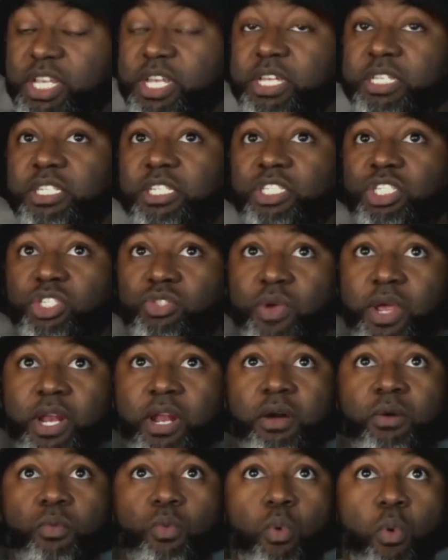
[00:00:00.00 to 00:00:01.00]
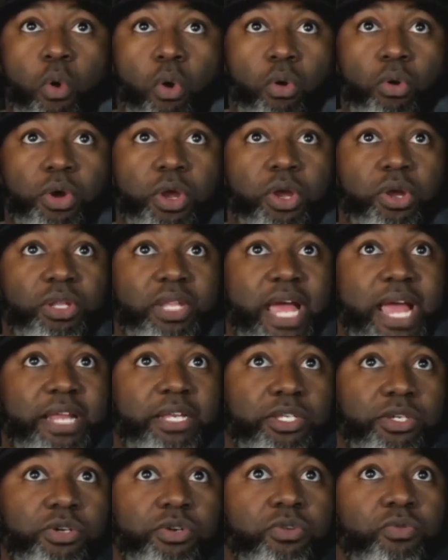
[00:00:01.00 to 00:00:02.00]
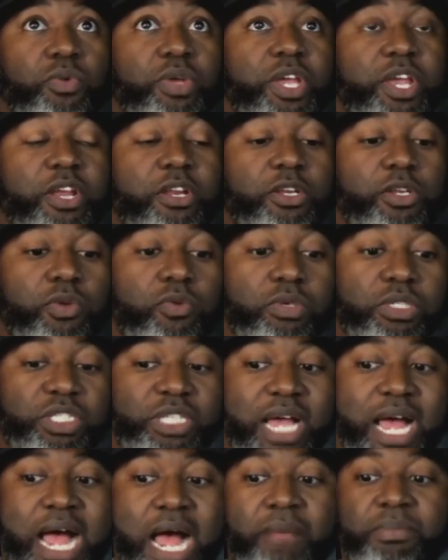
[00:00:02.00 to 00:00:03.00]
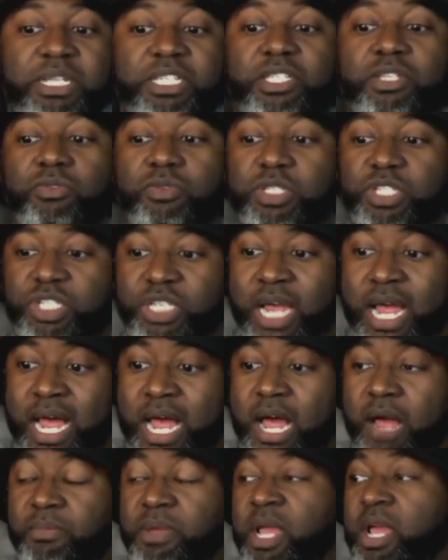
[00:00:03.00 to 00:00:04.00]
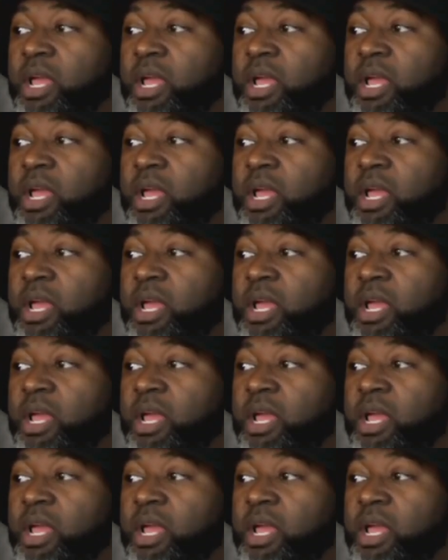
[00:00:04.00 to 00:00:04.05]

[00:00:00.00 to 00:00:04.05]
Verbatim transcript: a straight up warrior like dude we here to do a job let's do this job